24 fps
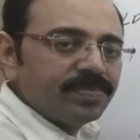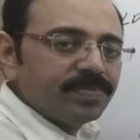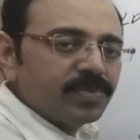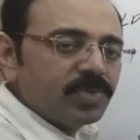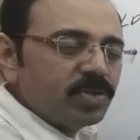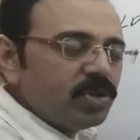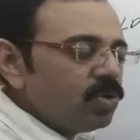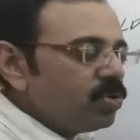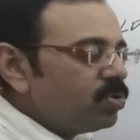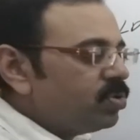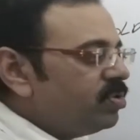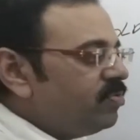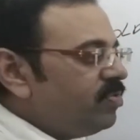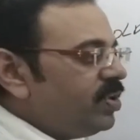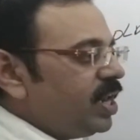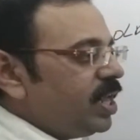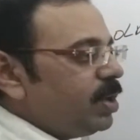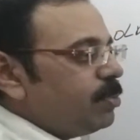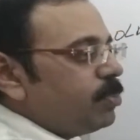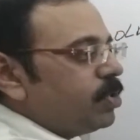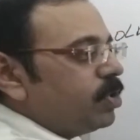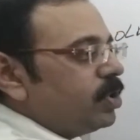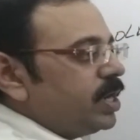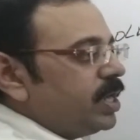So
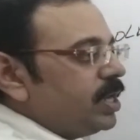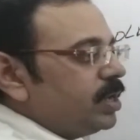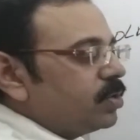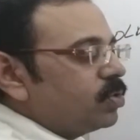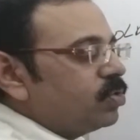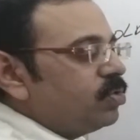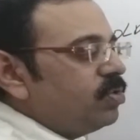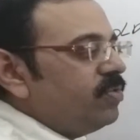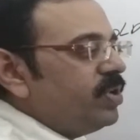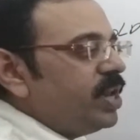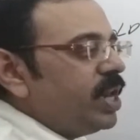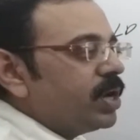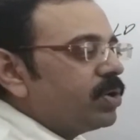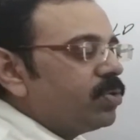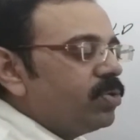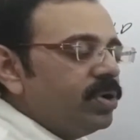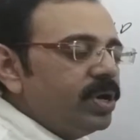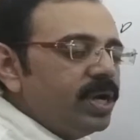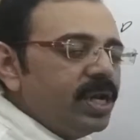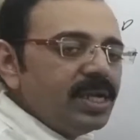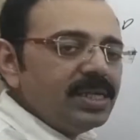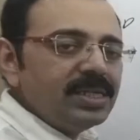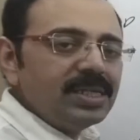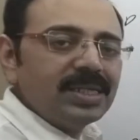goodwill
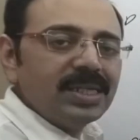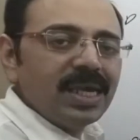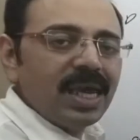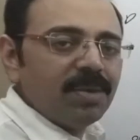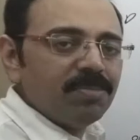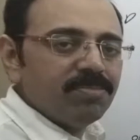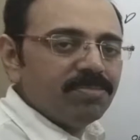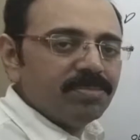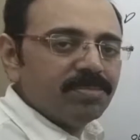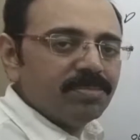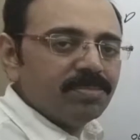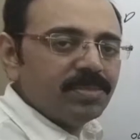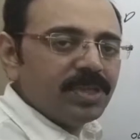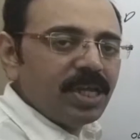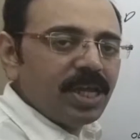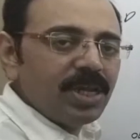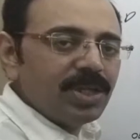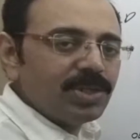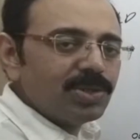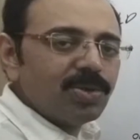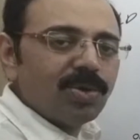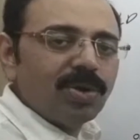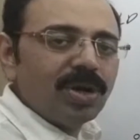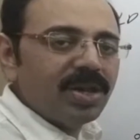account is same. There
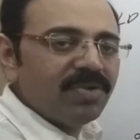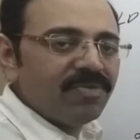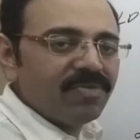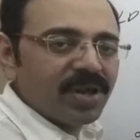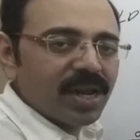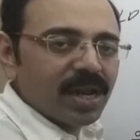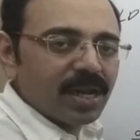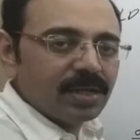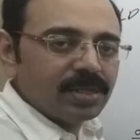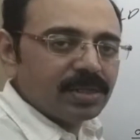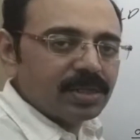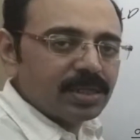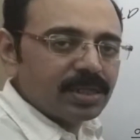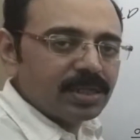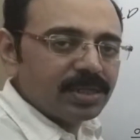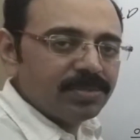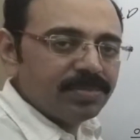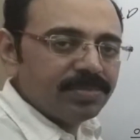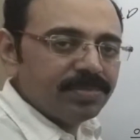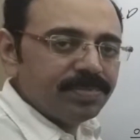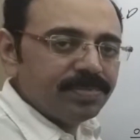is no difference.